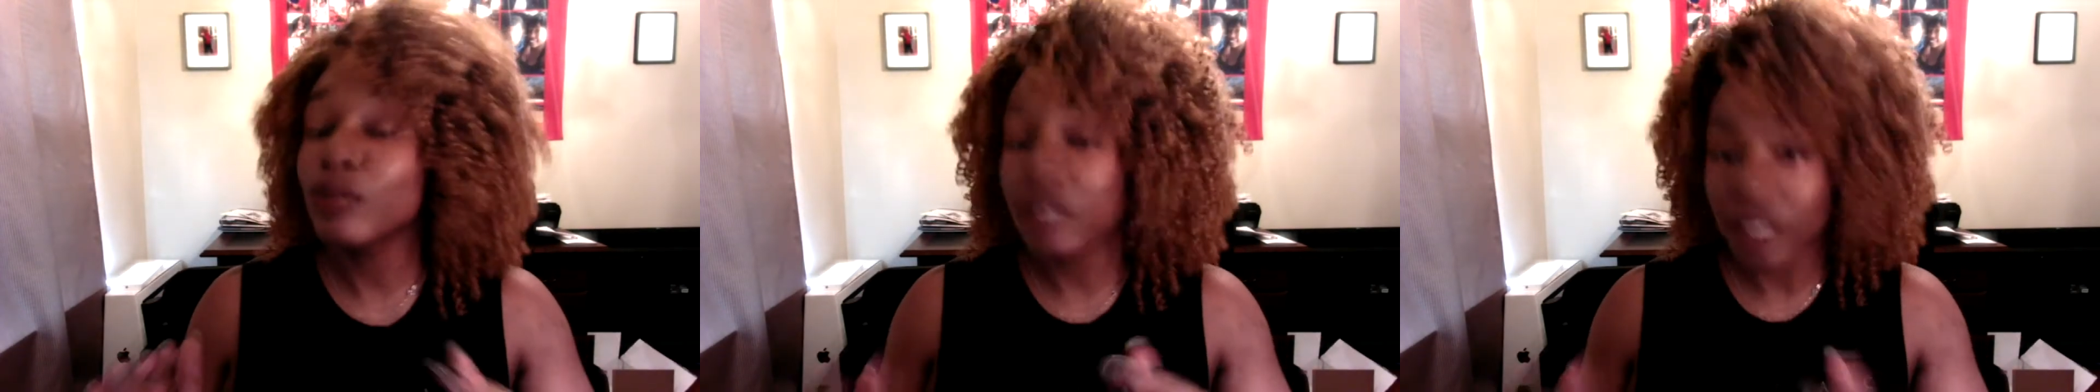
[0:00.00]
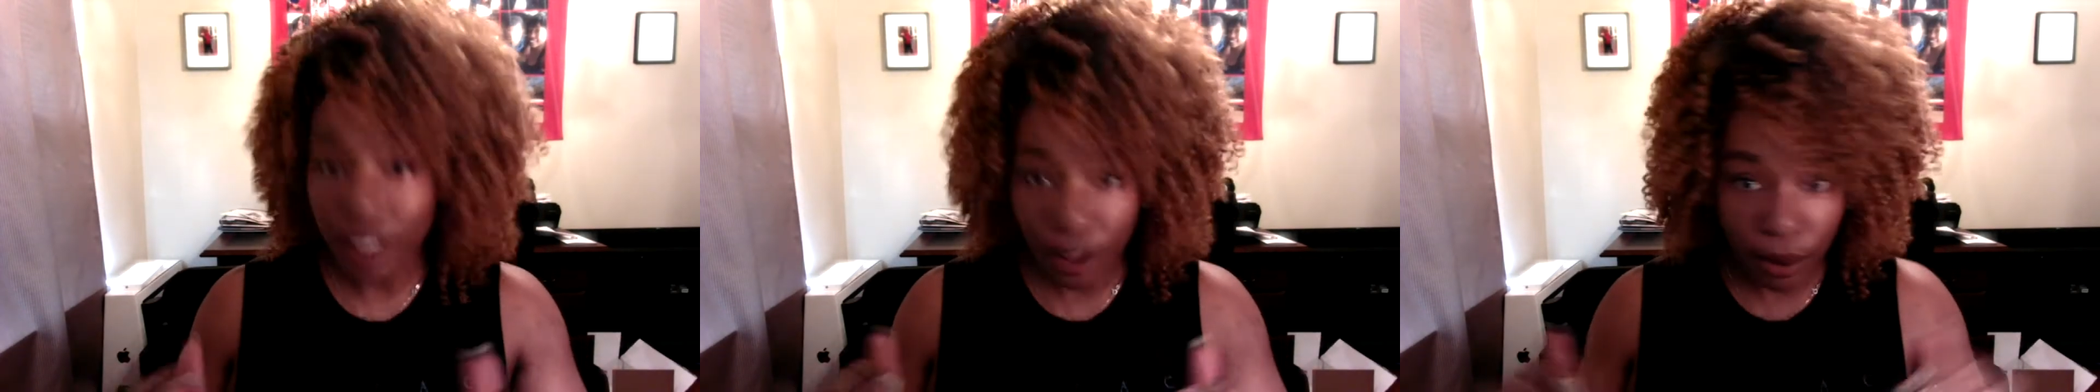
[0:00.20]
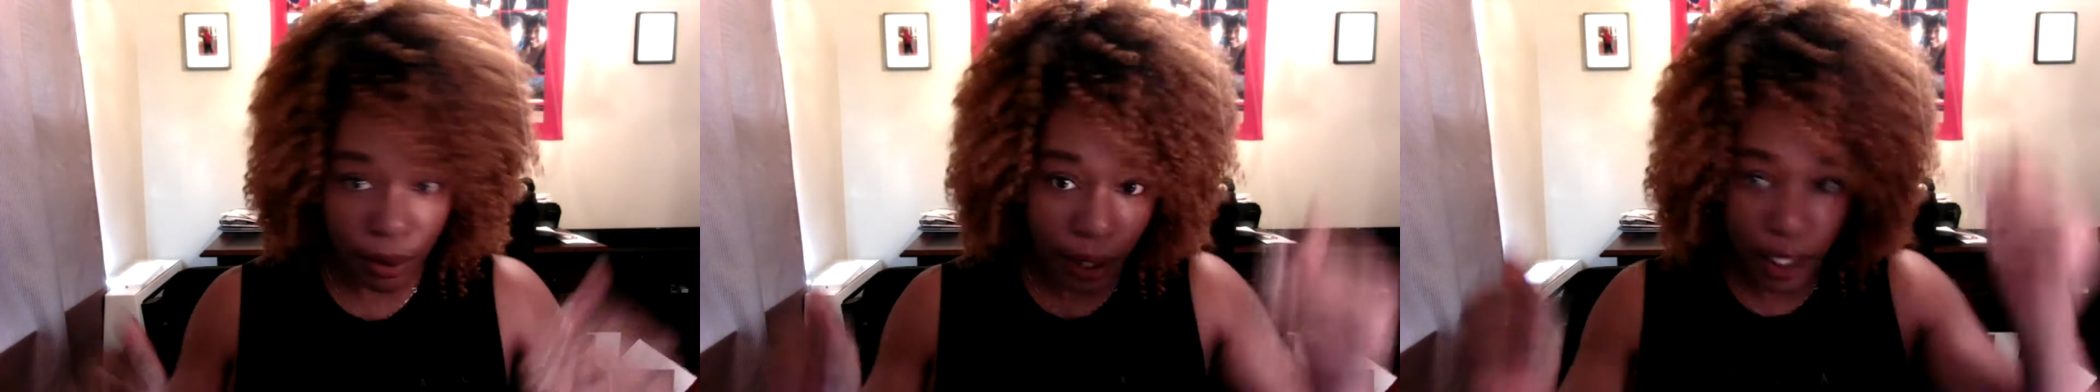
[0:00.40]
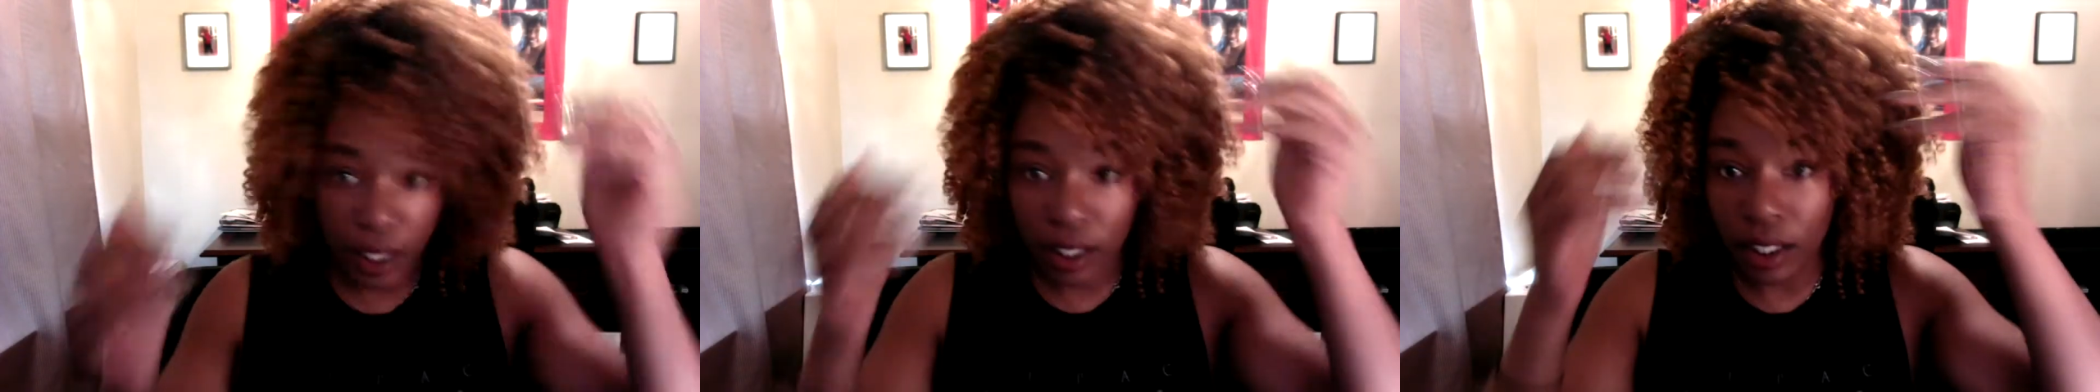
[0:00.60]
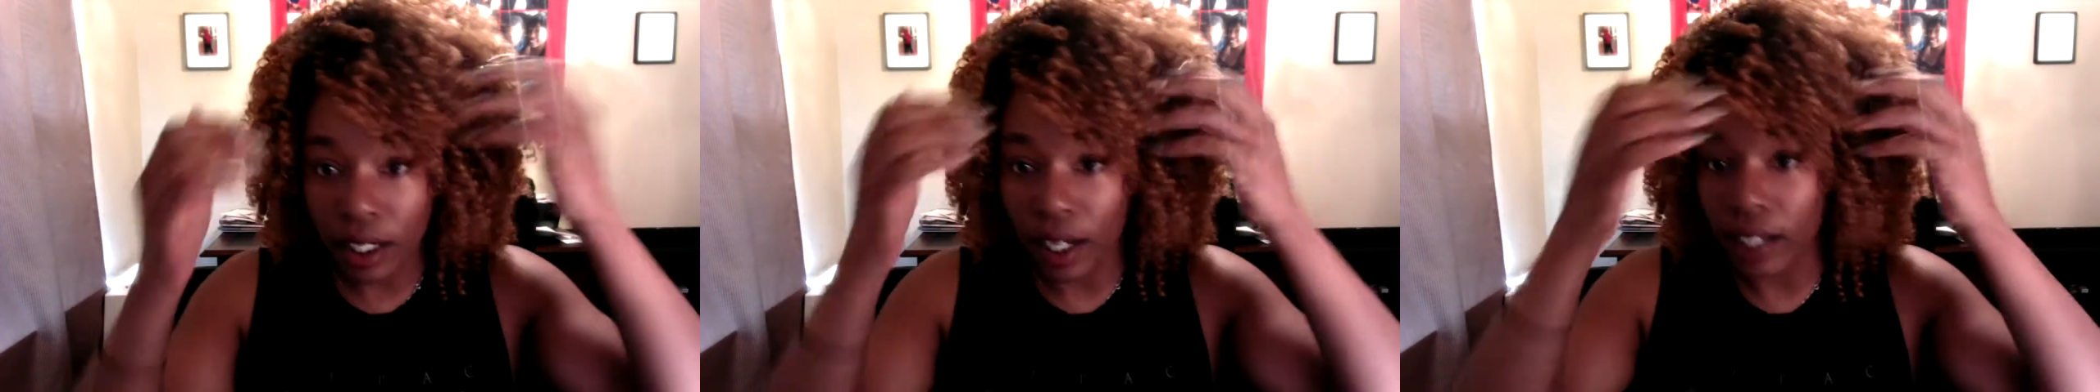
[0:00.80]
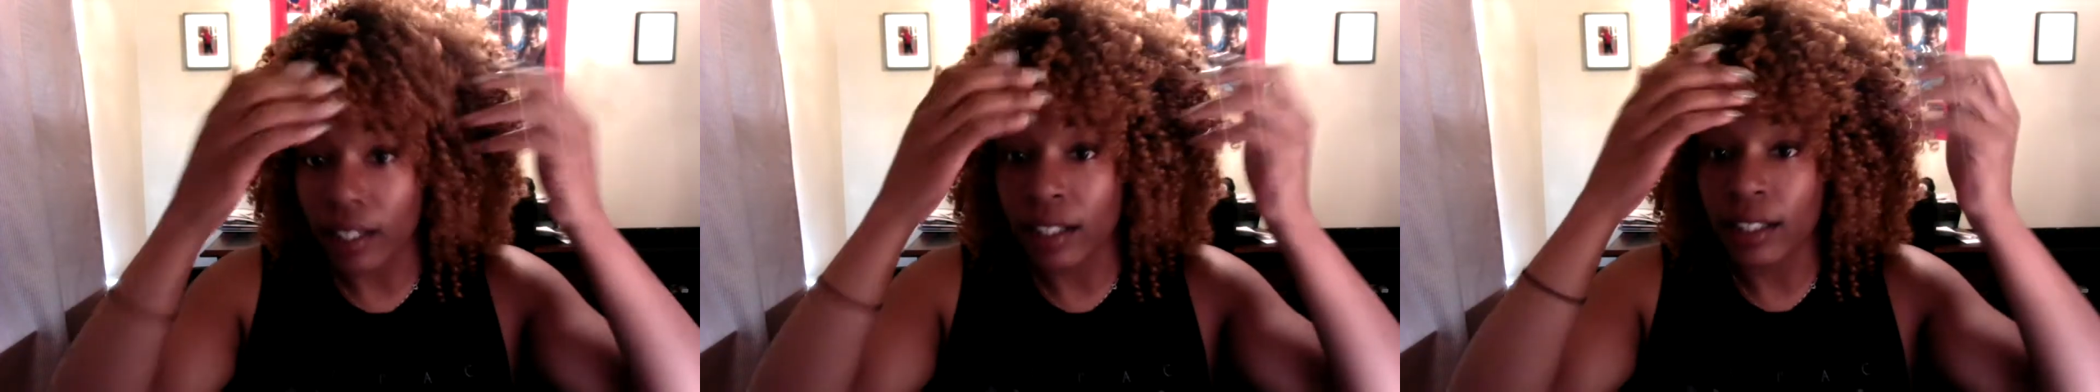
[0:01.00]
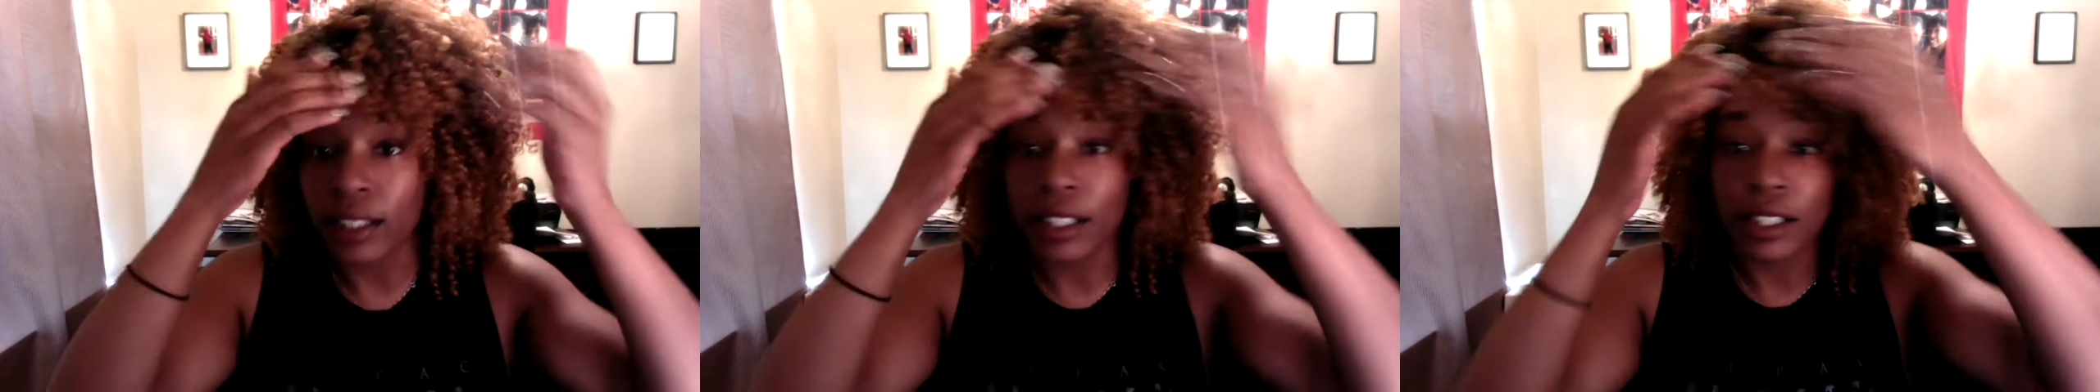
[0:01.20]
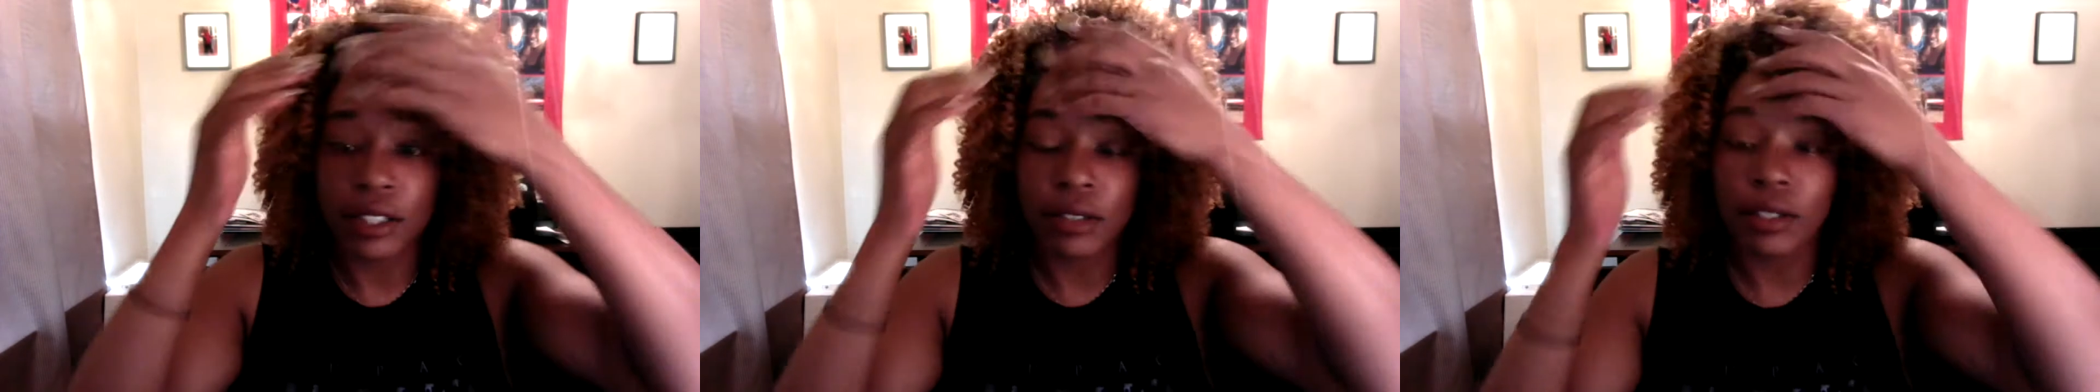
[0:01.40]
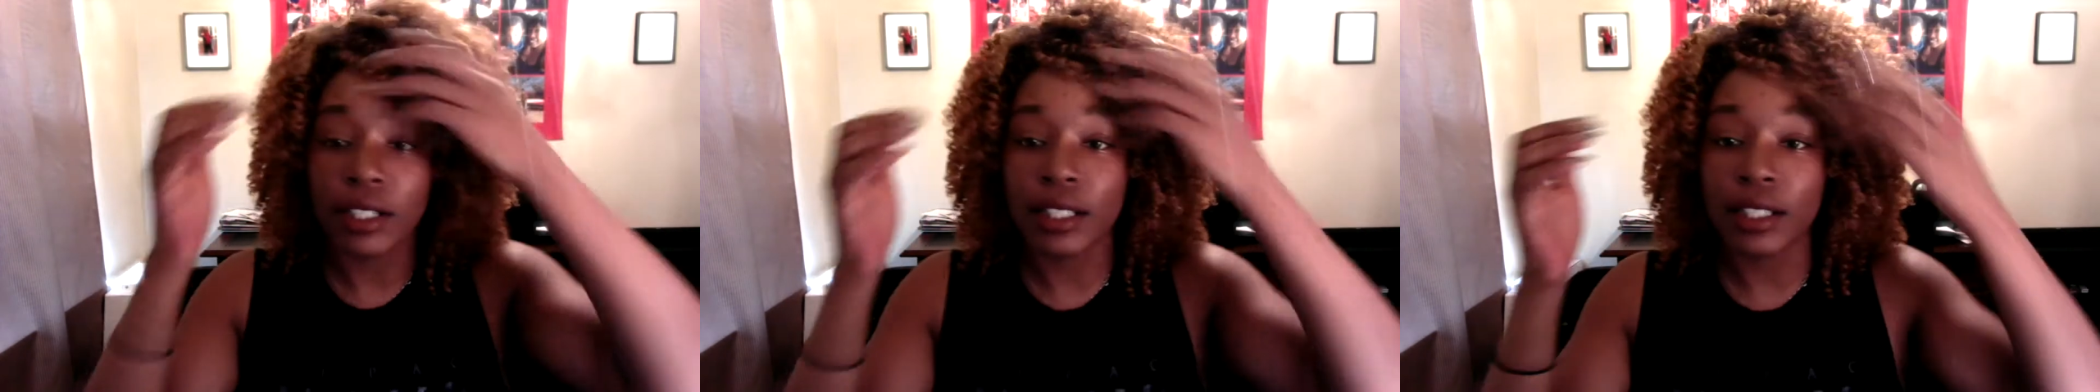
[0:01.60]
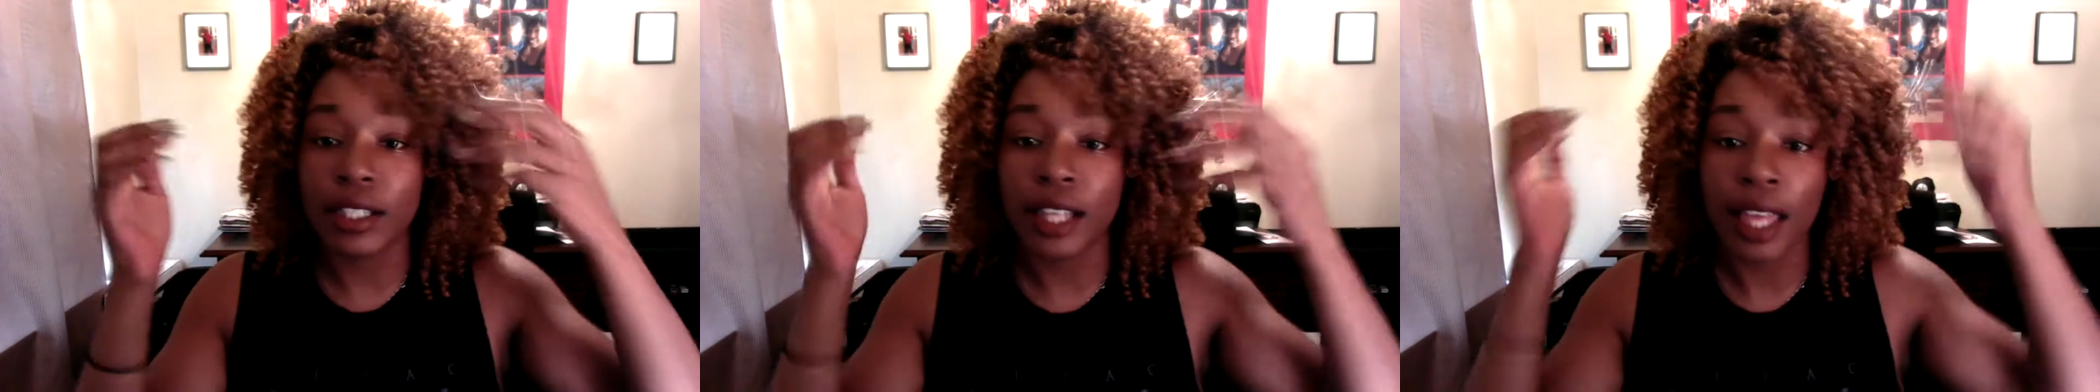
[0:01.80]
situation out here in these
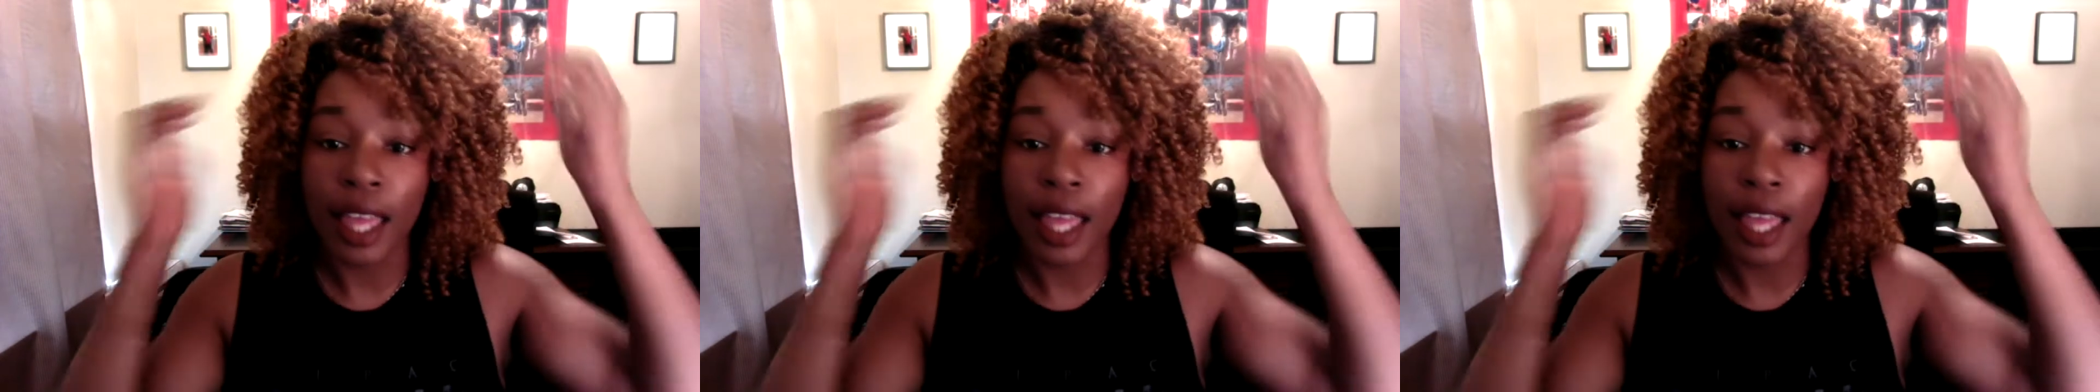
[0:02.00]
streets,